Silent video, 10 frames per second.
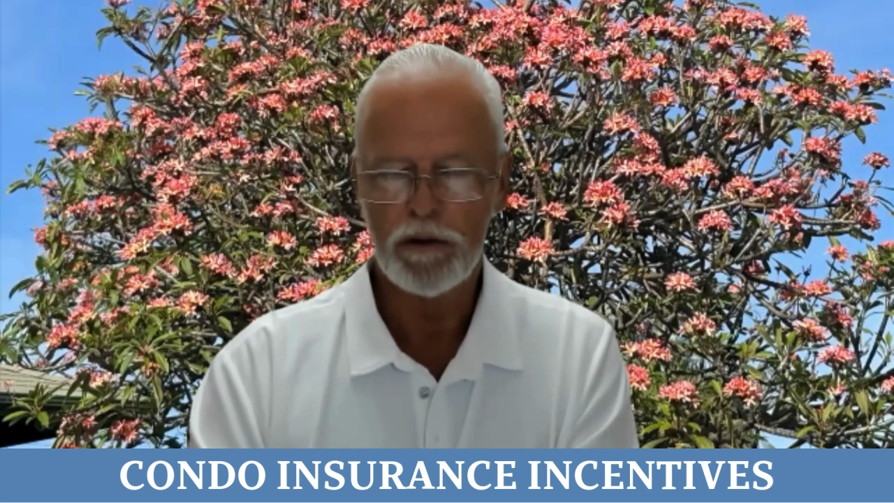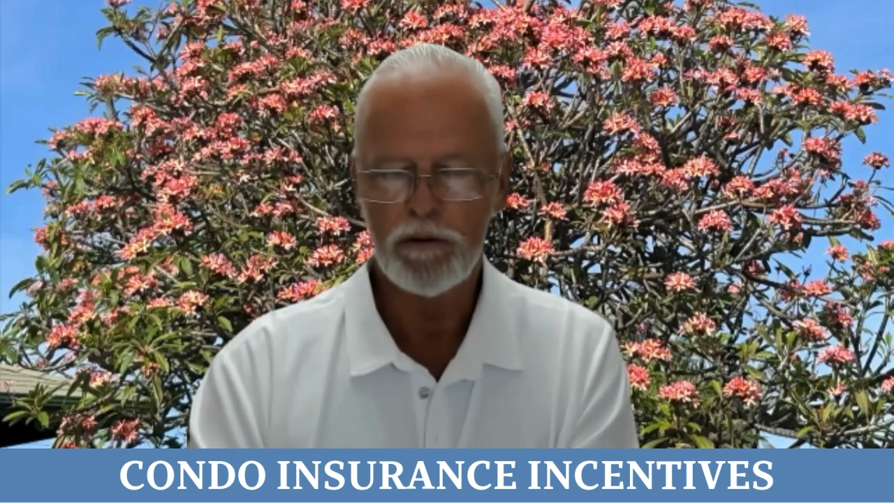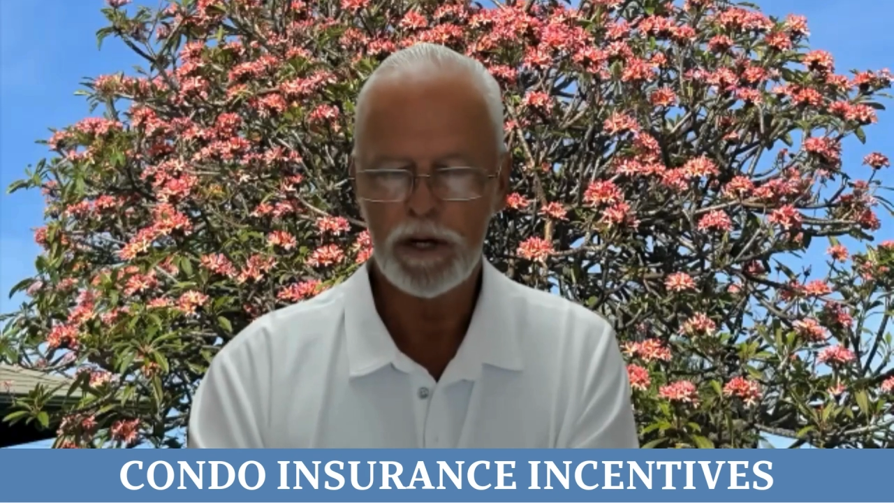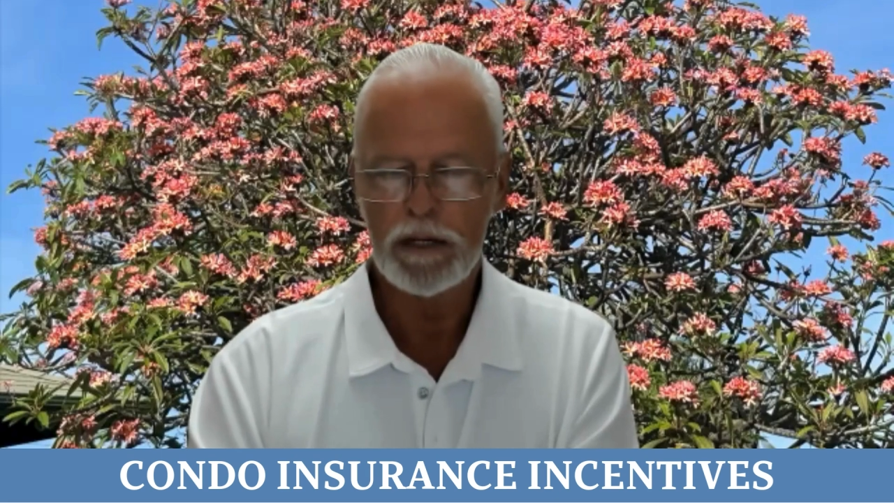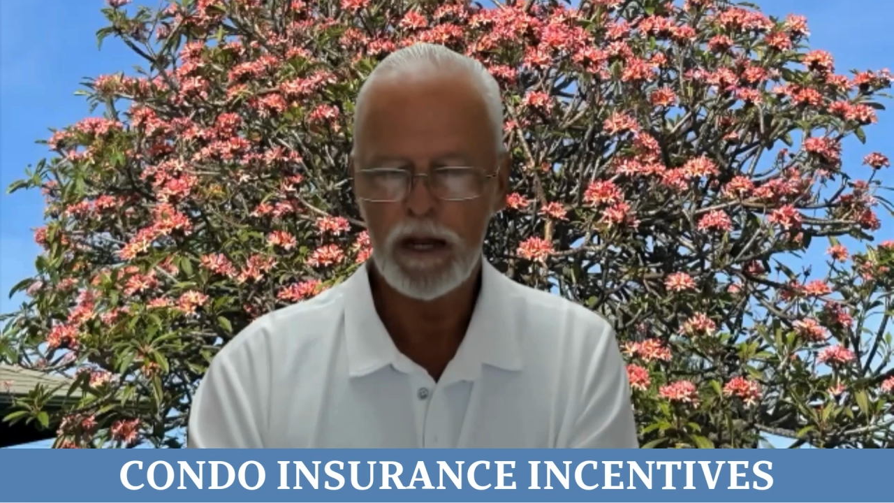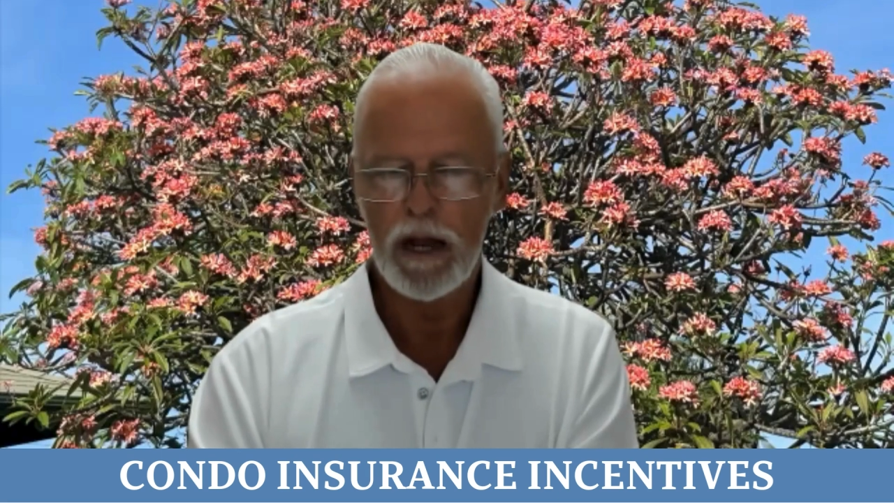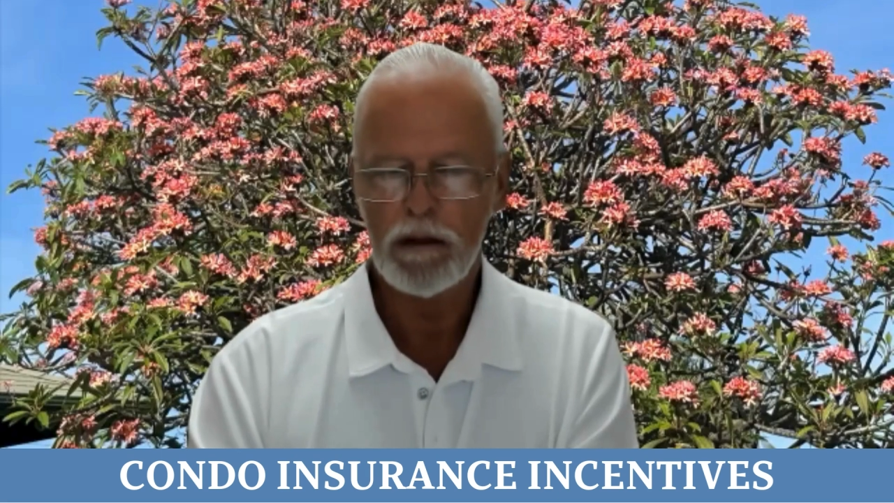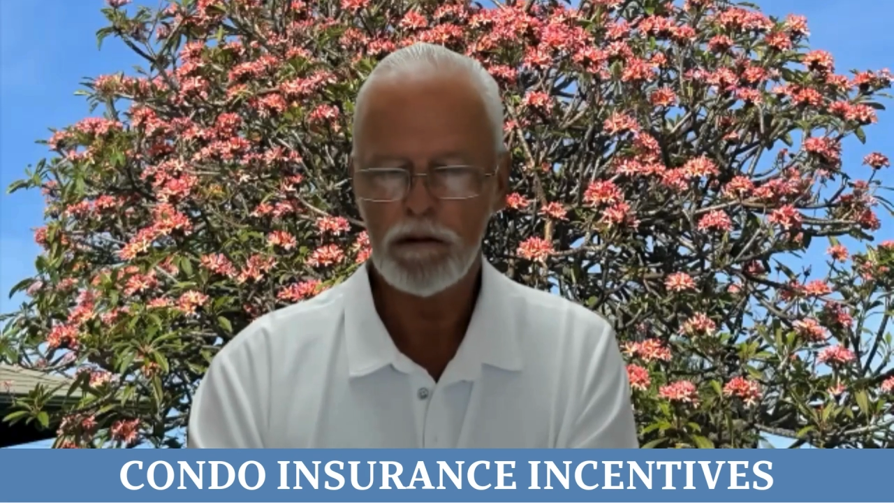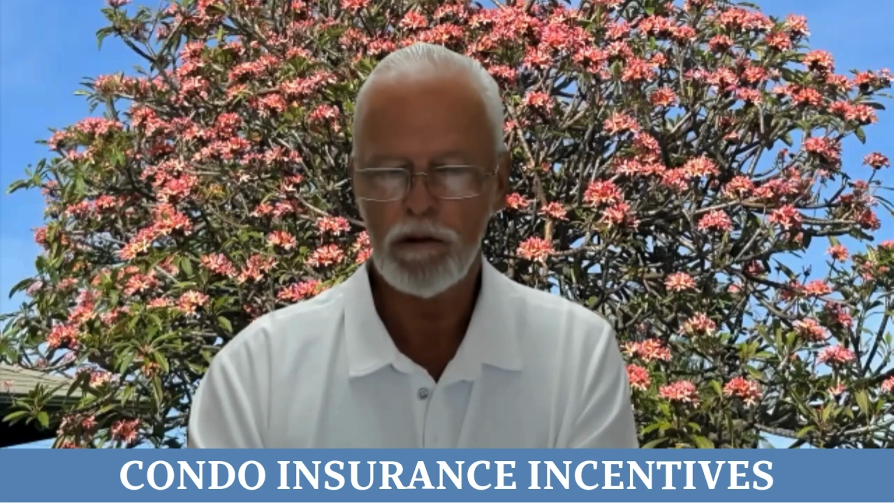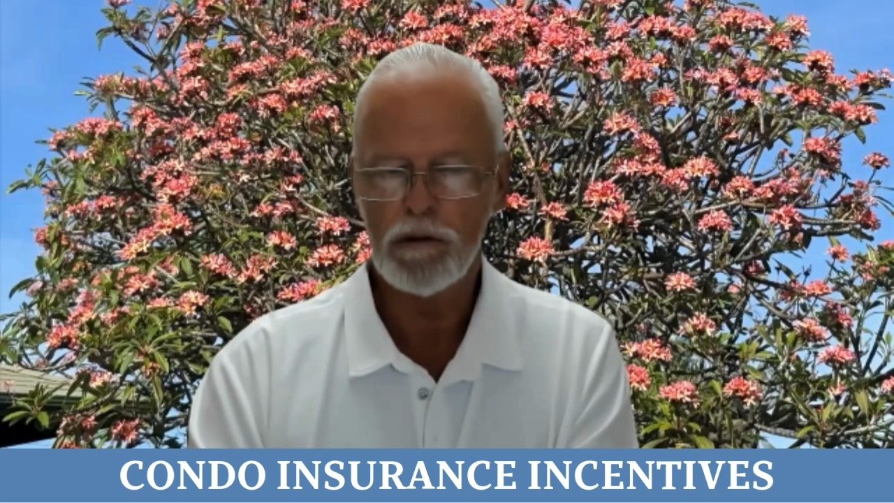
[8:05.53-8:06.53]
green
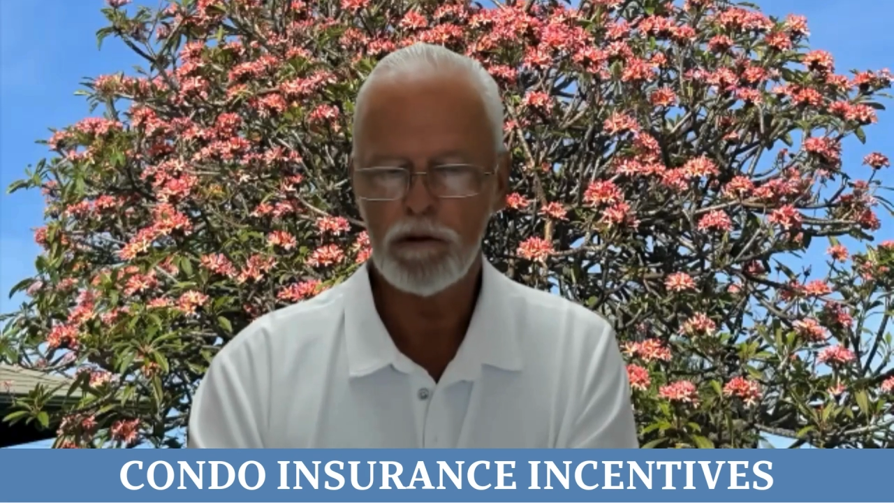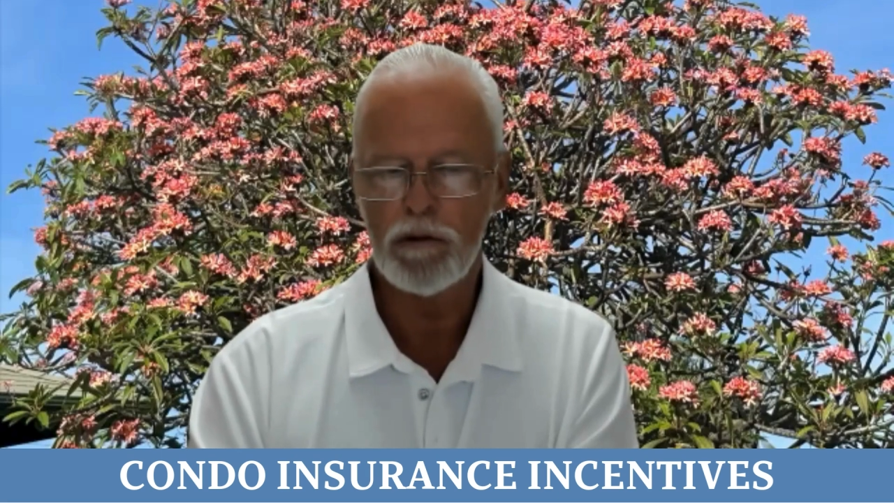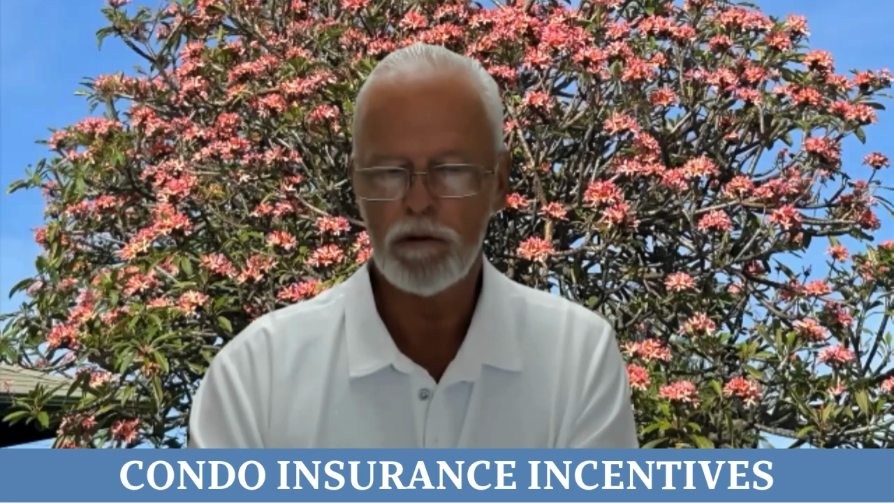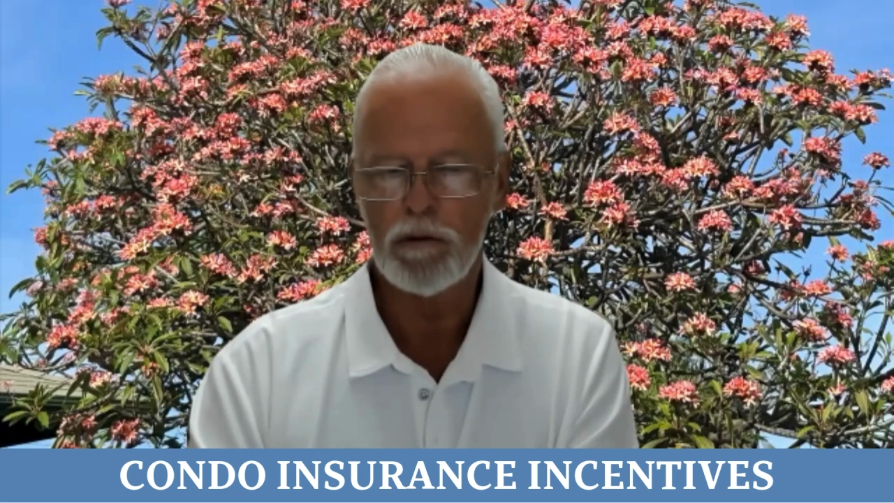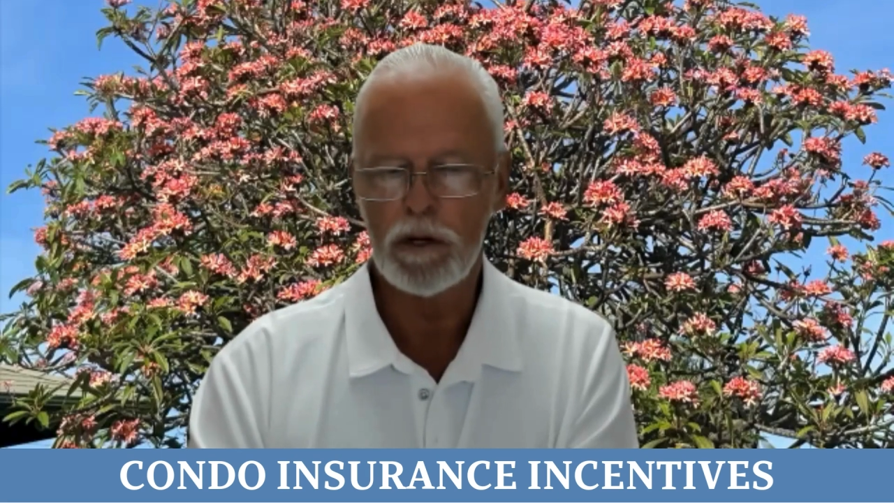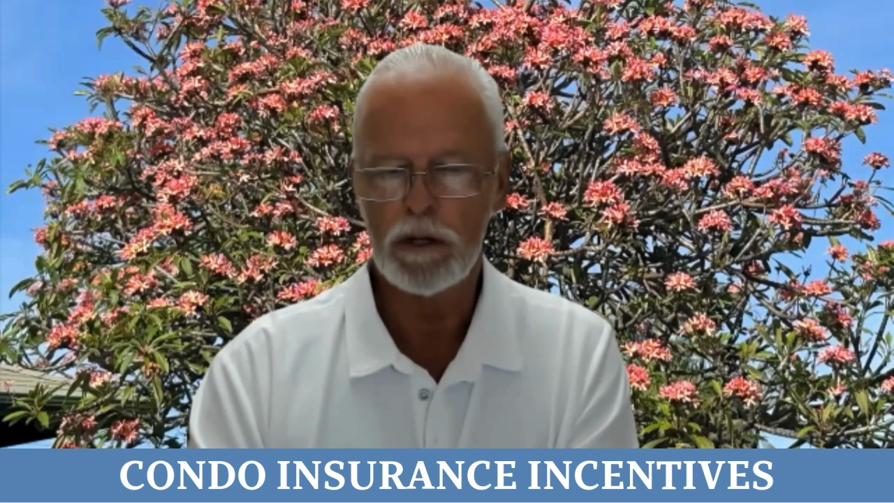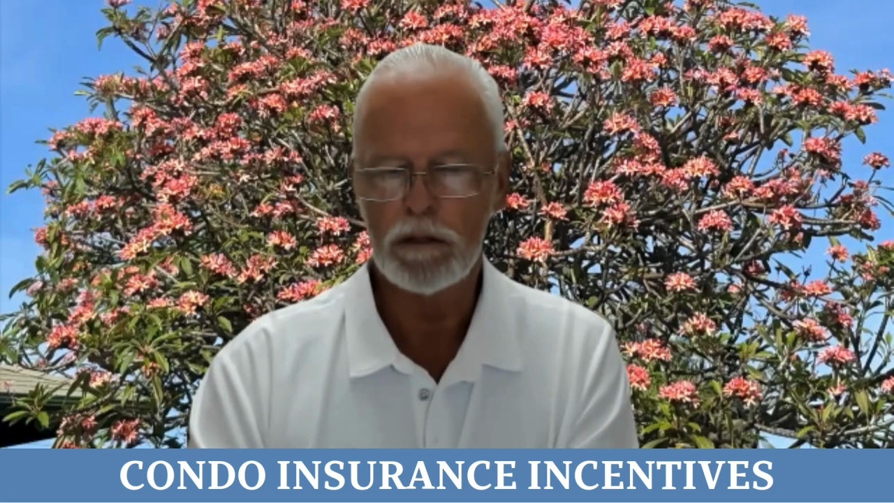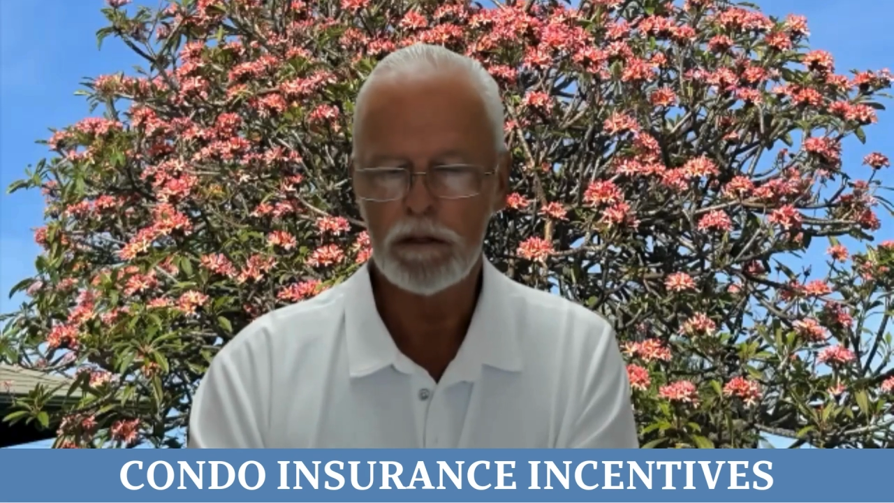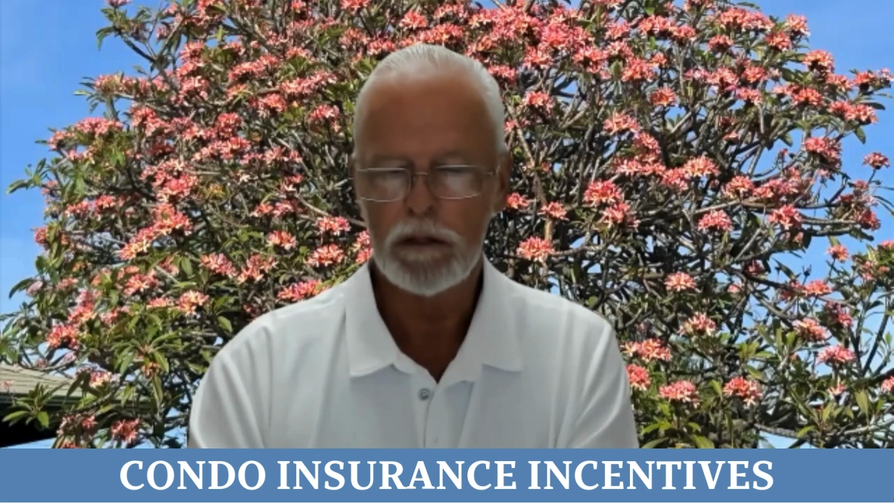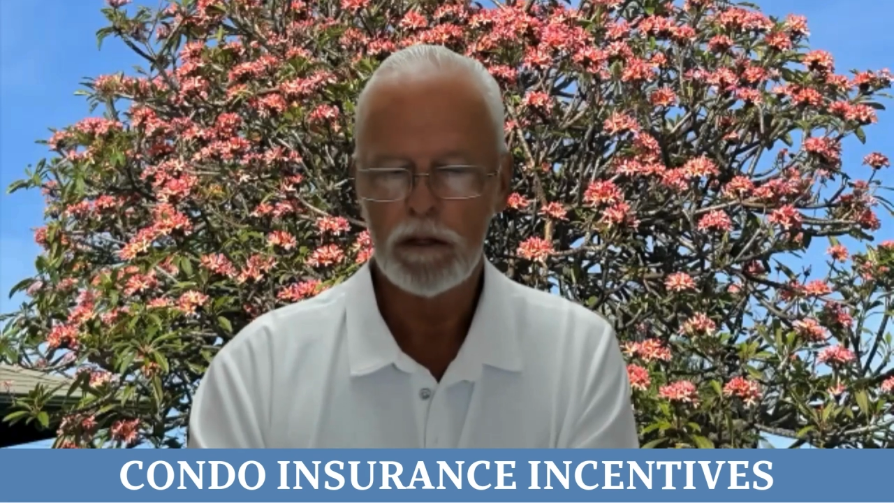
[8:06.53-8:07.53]
tax also,